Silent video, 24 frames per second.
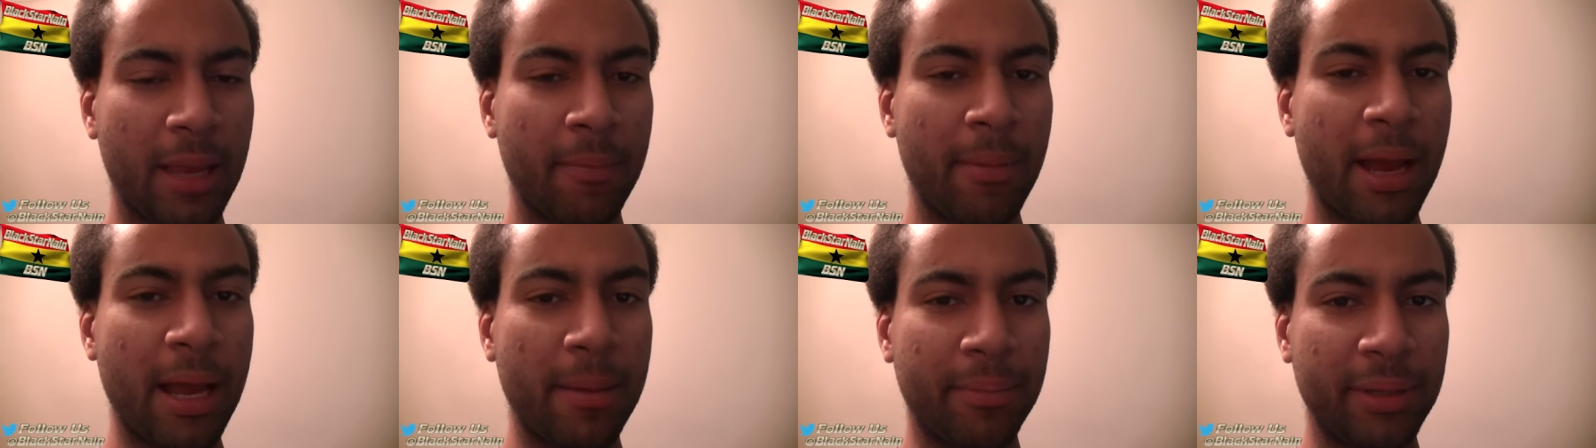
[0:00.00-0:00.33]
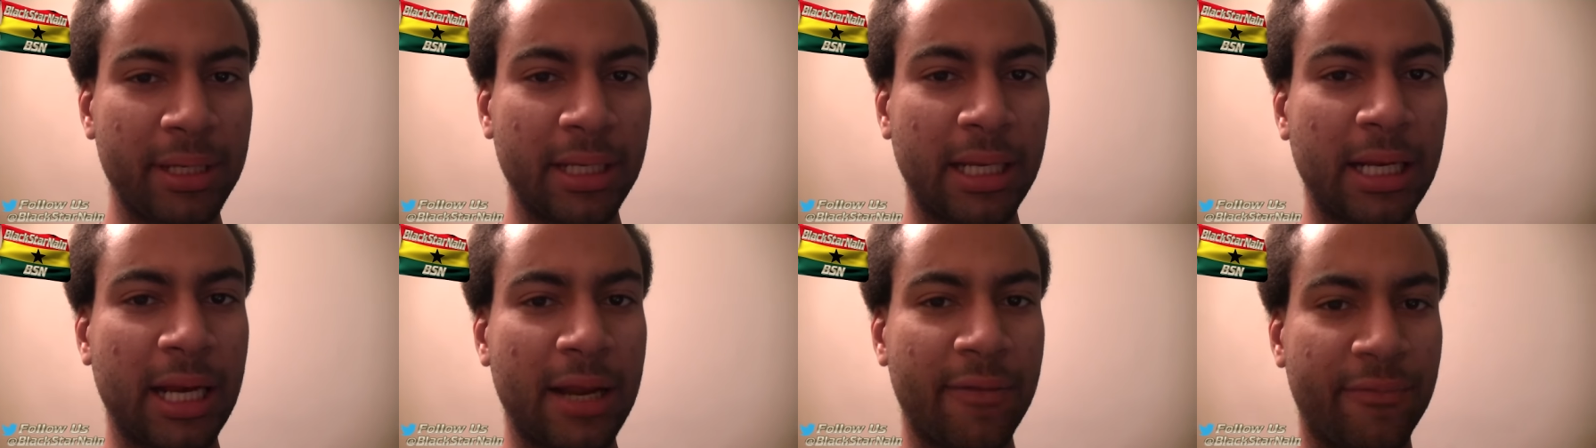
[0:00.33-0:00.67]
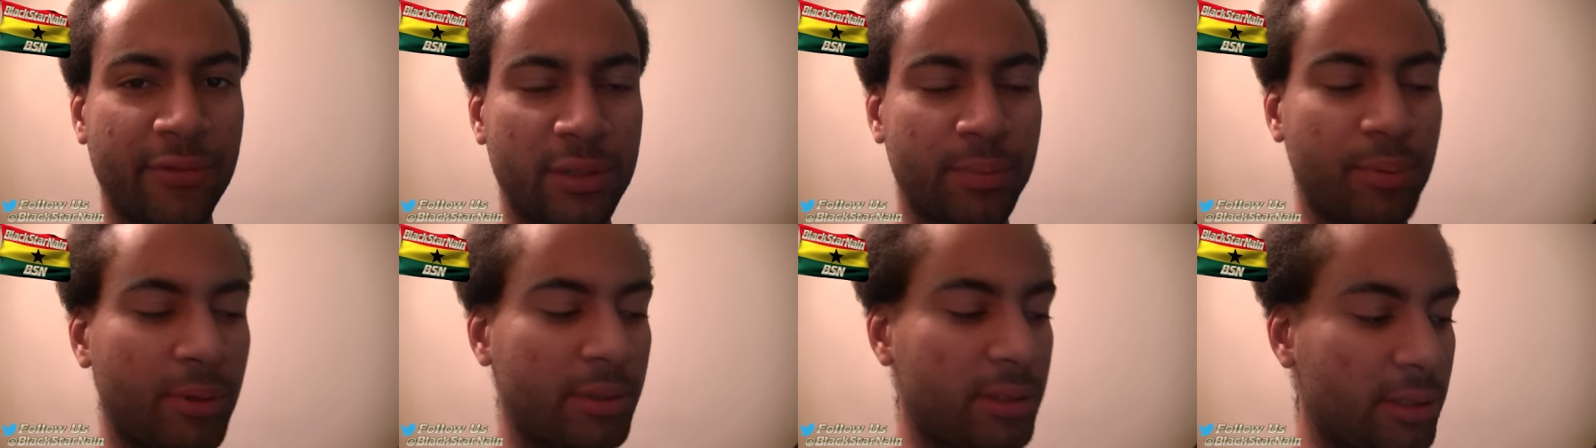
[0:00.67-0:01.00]
It might be the
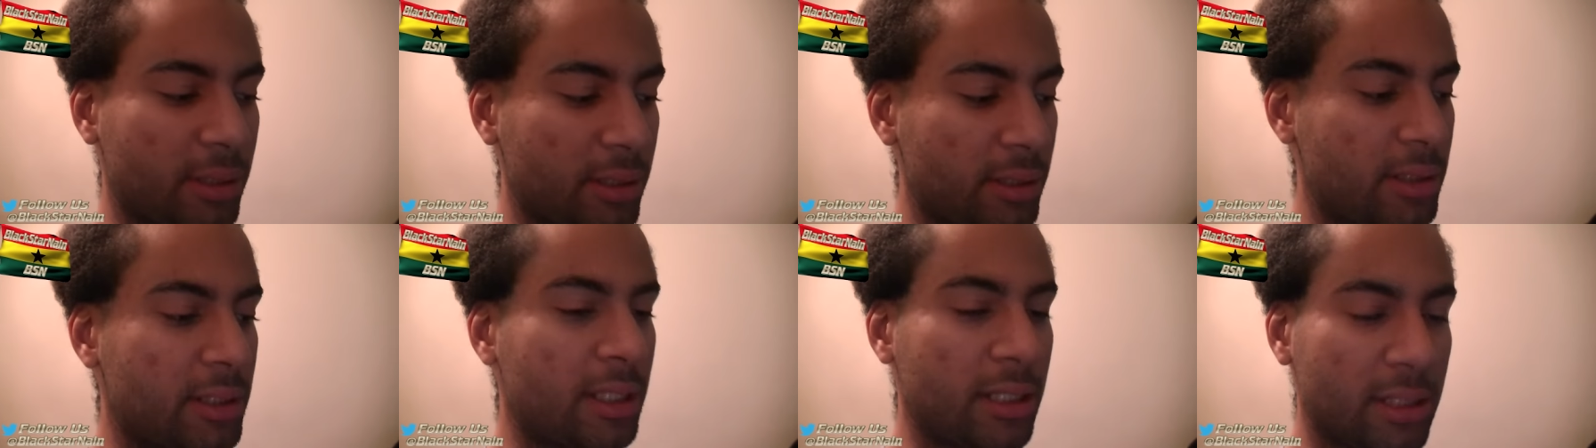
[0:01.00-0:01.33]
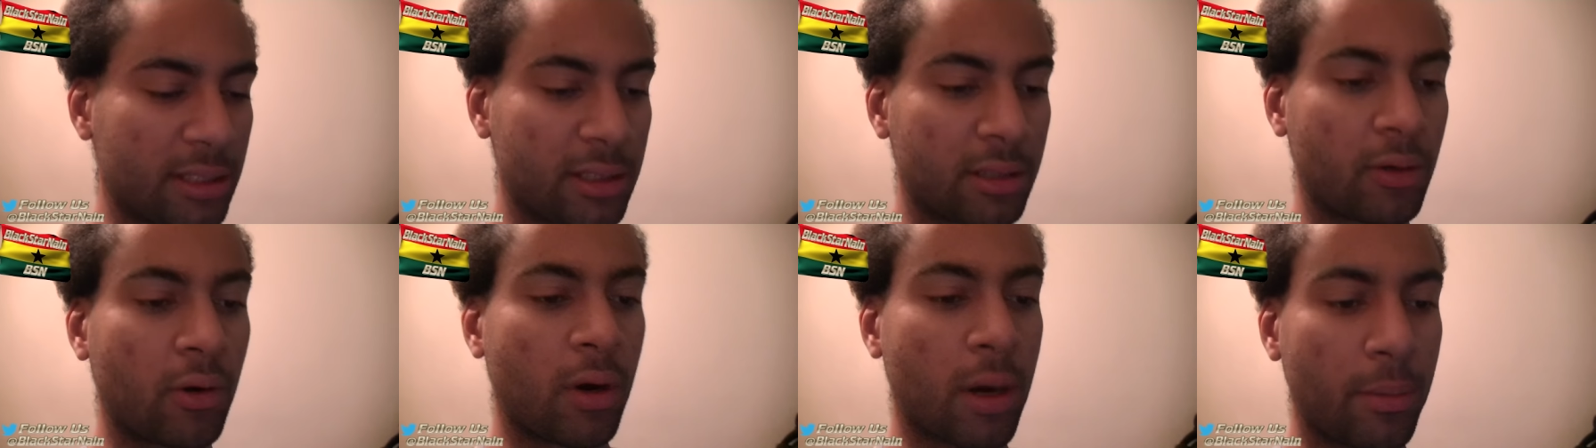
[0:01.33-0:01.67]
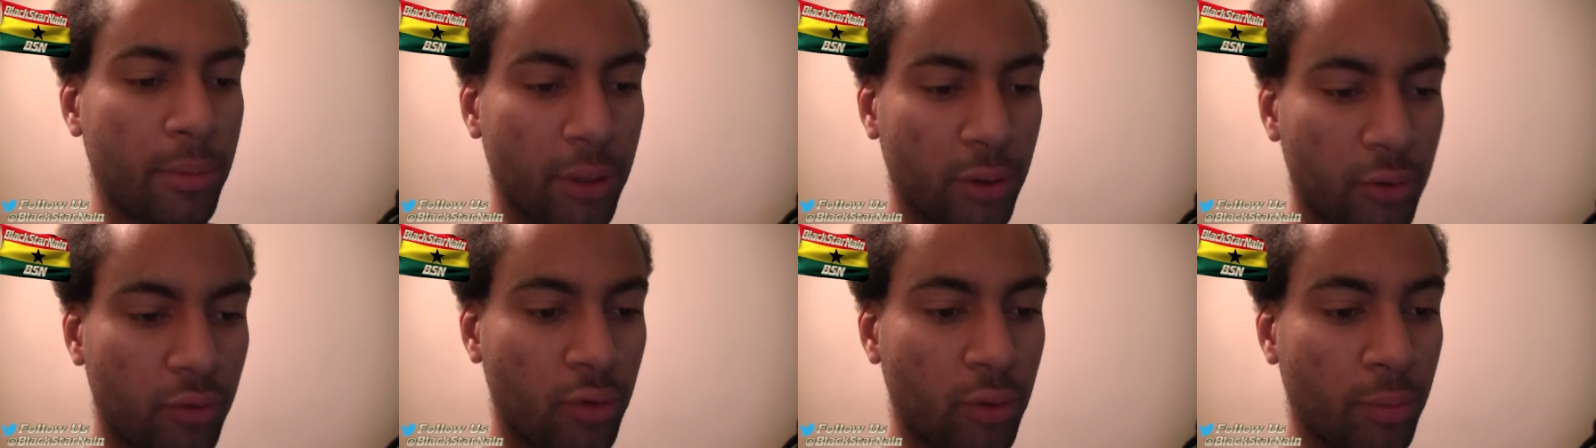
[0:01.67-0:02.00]
cleverest president since
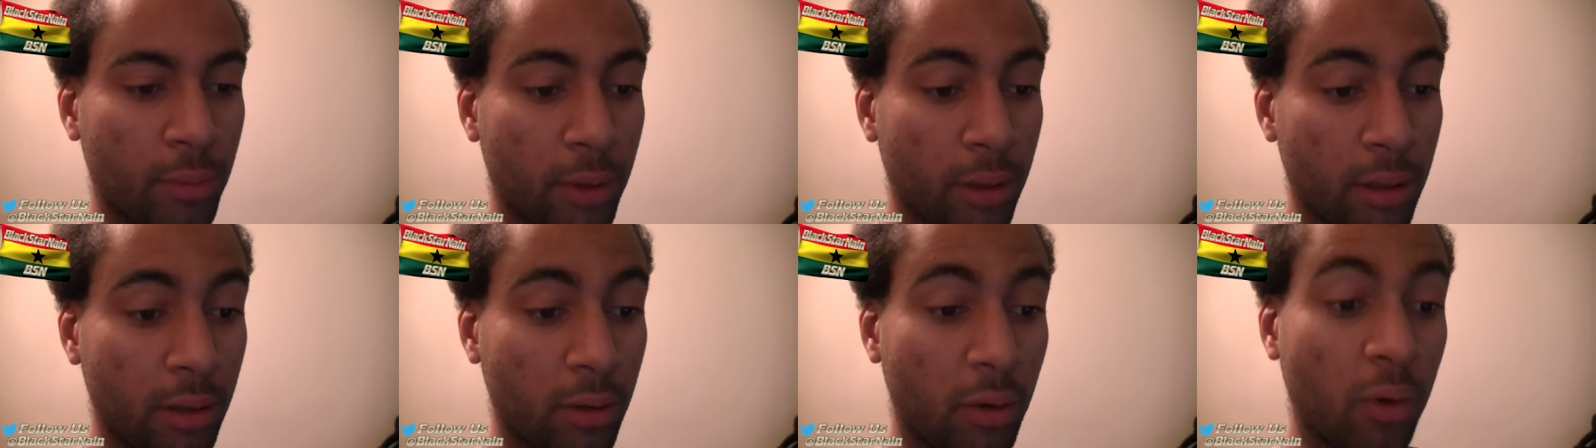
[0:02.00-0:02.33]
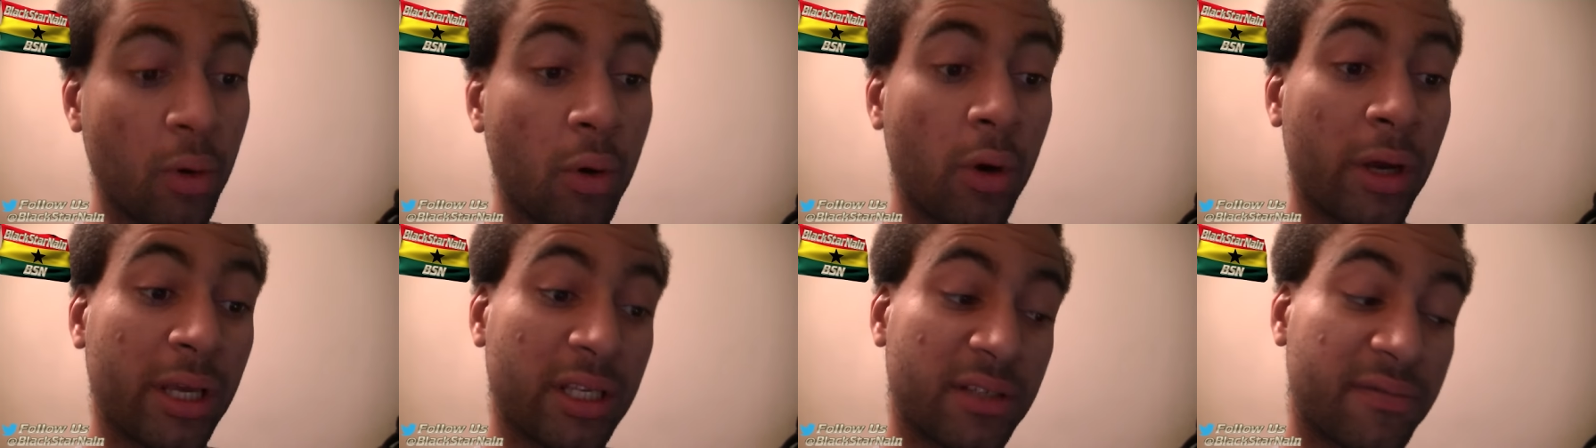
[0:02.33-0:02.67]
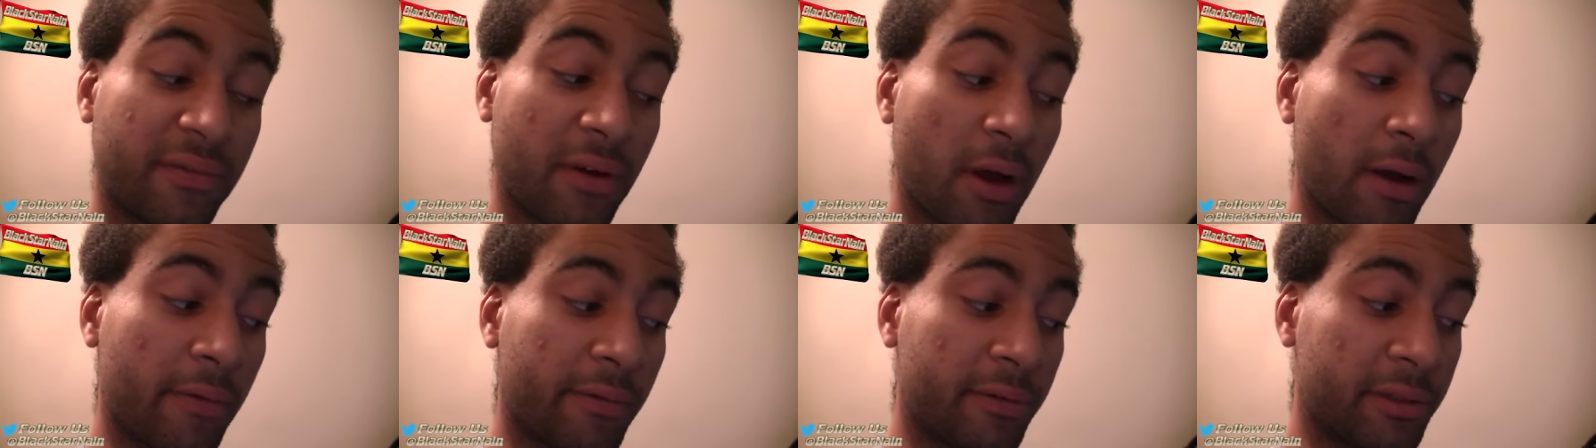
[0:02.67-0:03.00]
Kwame Nkrumah yes. or his
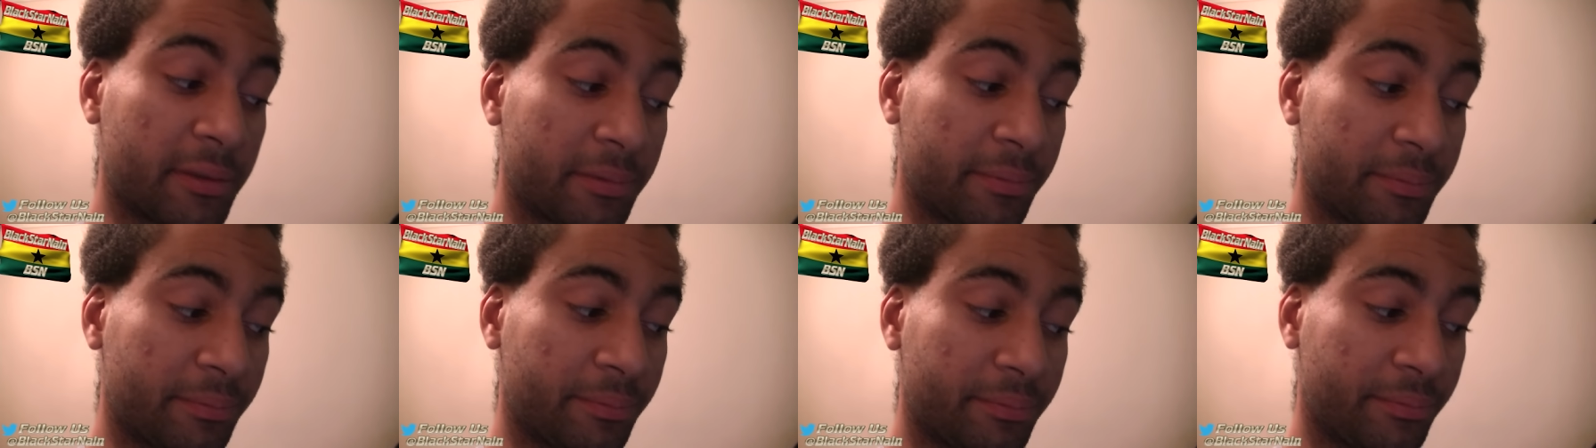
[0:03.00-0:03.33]
father.